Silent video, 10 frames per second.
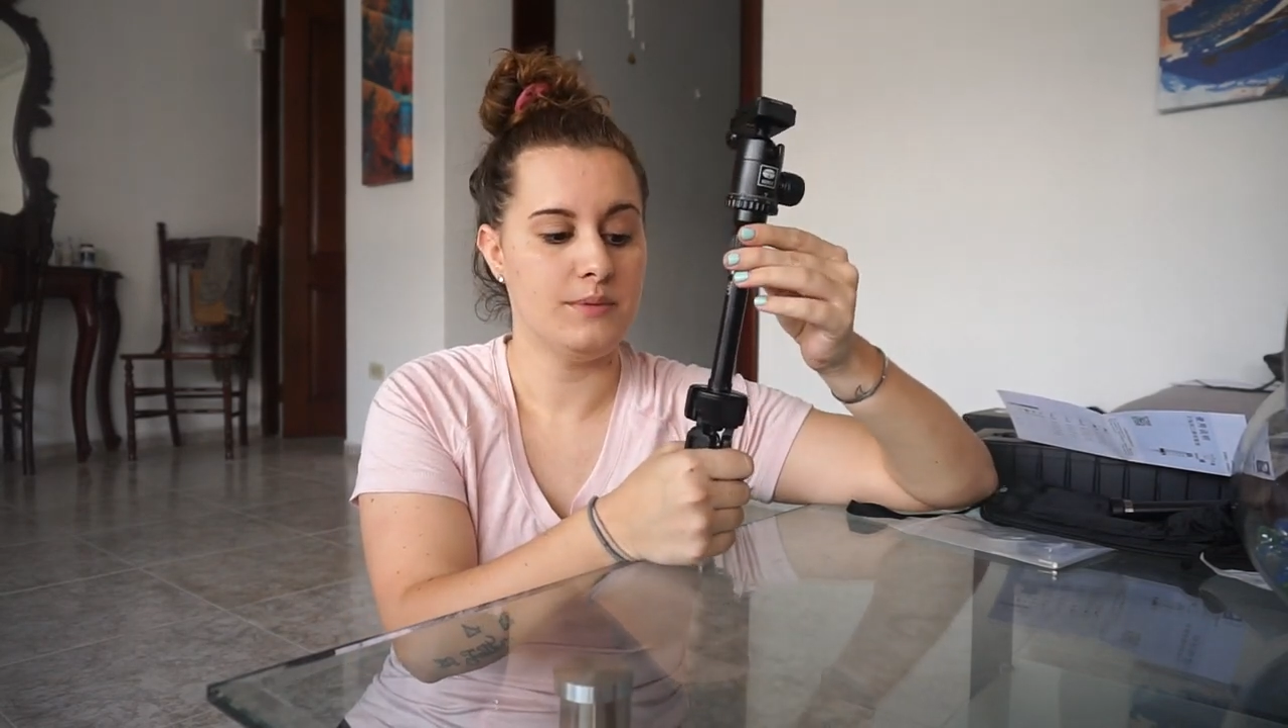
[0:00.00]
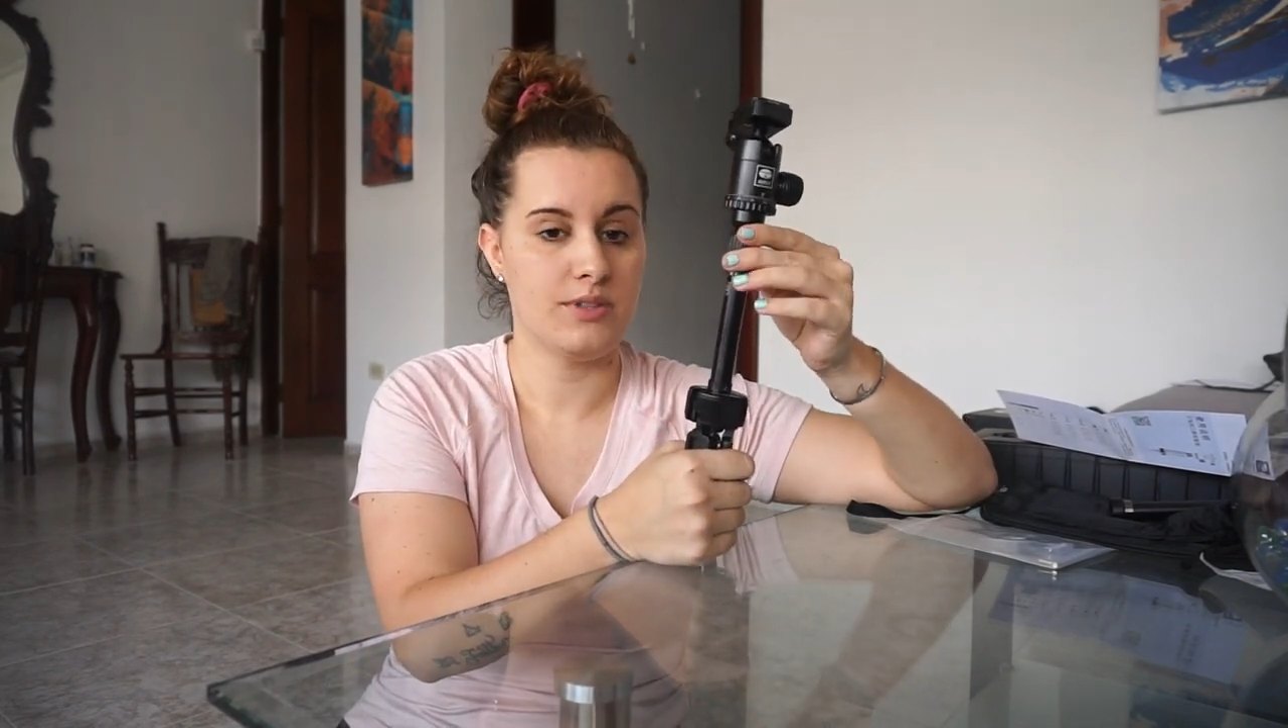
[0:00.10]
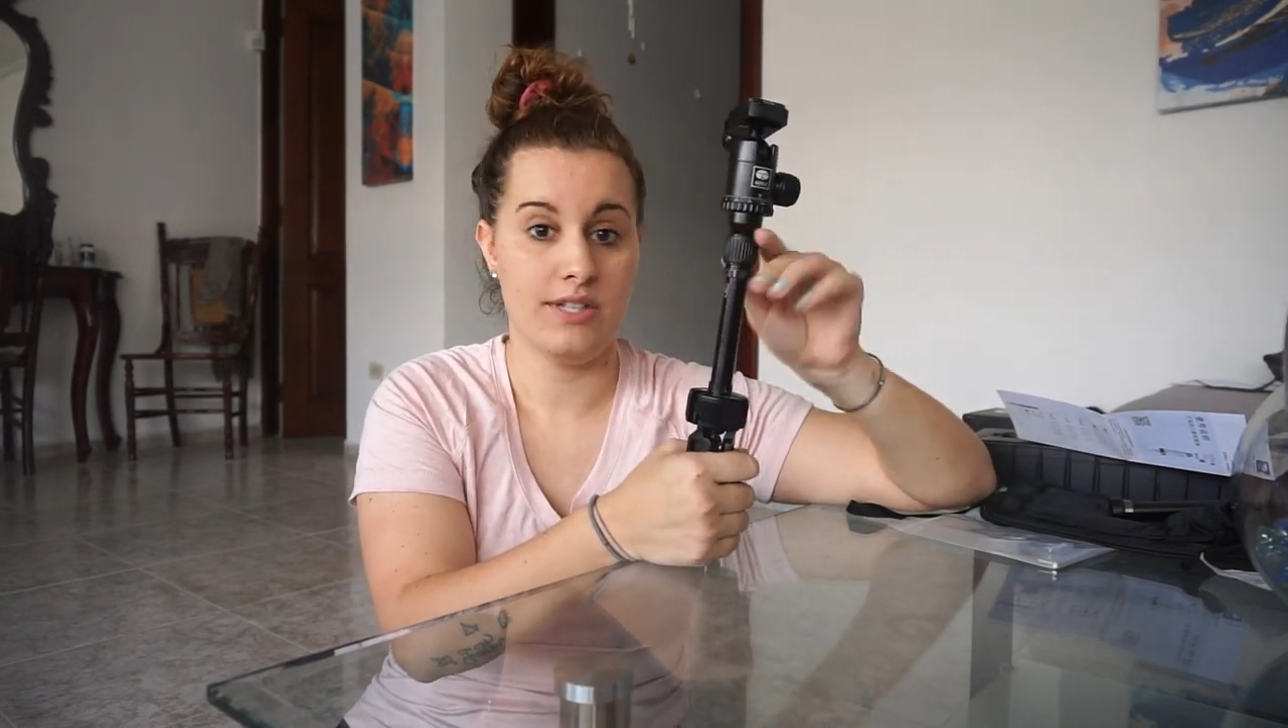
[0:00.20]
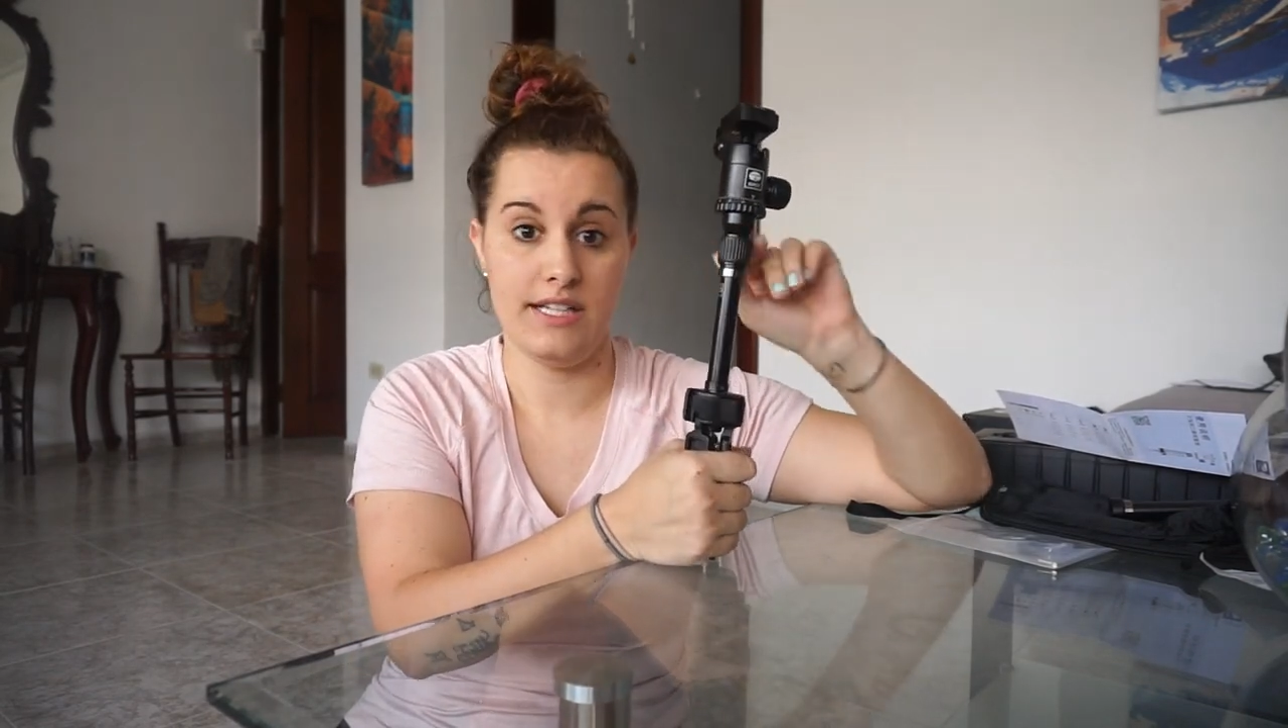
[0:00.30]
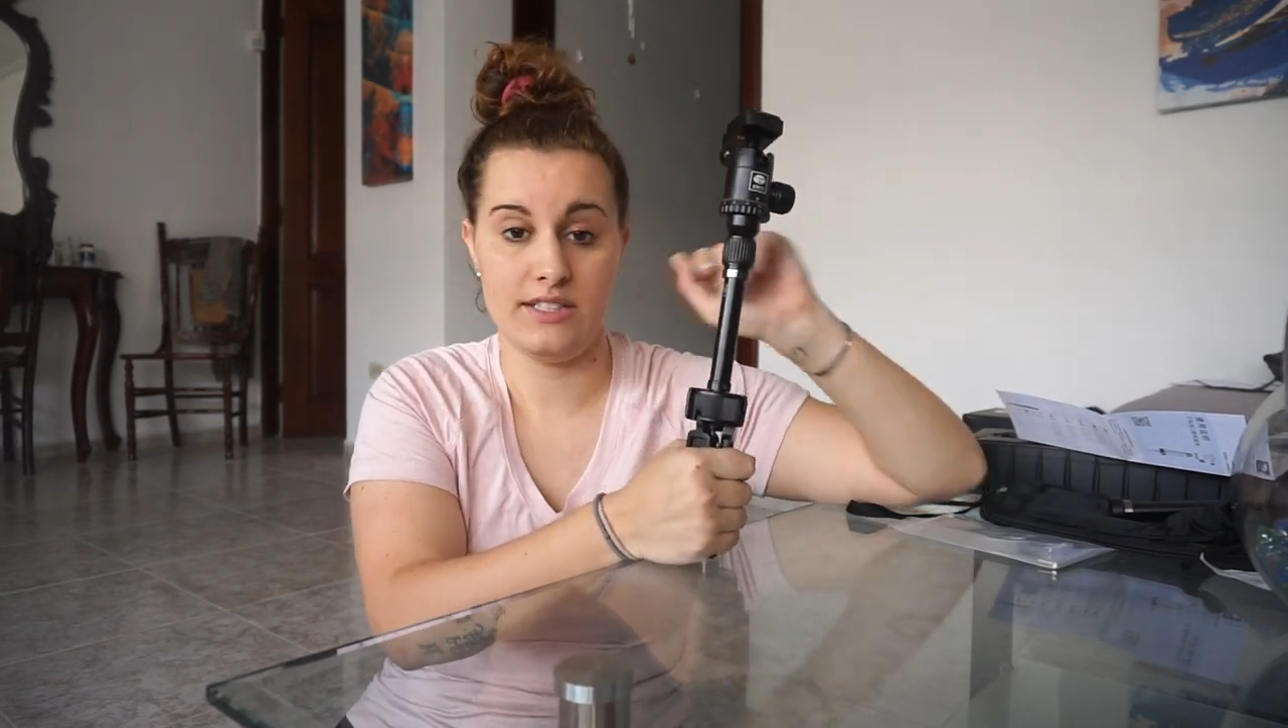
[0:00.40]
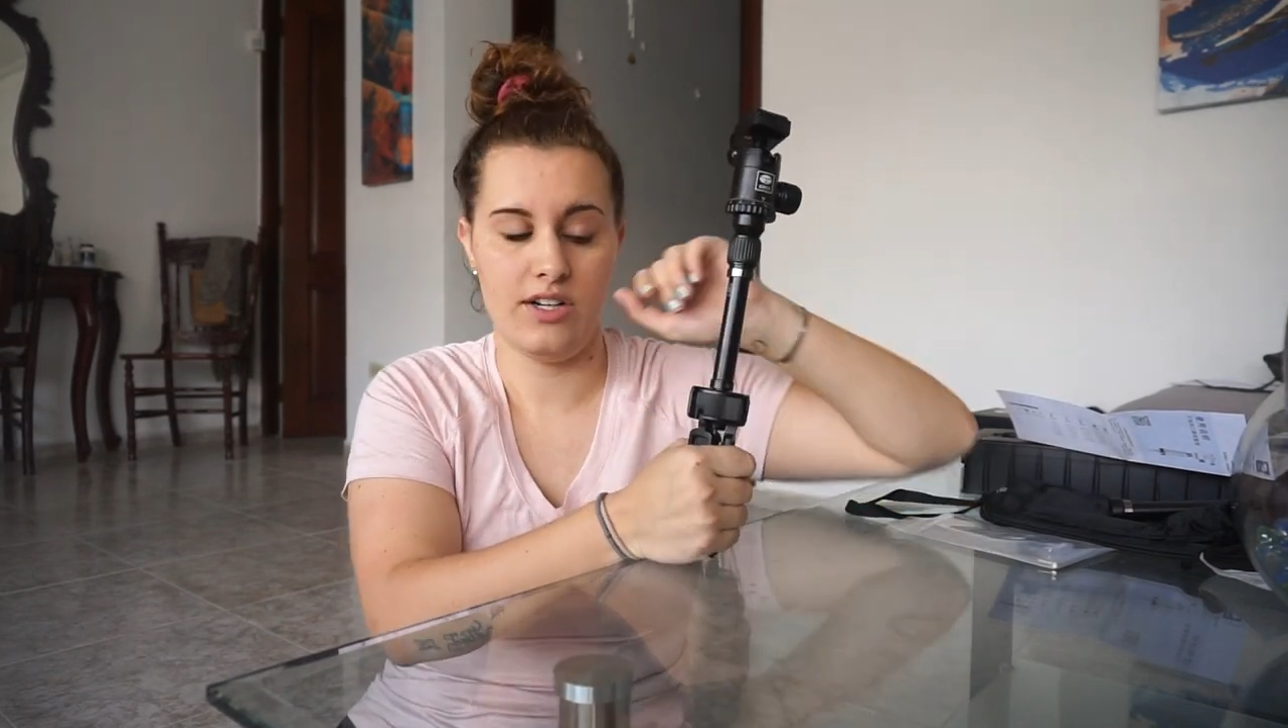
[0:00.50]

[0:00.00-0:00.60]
So that's